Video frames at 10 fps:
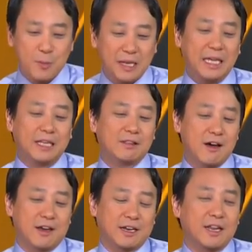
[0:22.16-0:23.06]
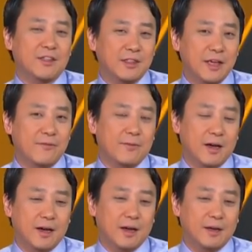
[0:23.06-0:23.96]
been in line, and I think they've
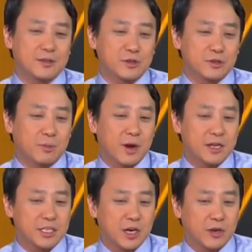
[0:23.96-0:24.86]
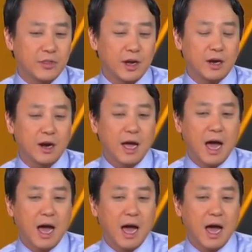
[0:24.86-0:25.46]
sort of surprise here and there.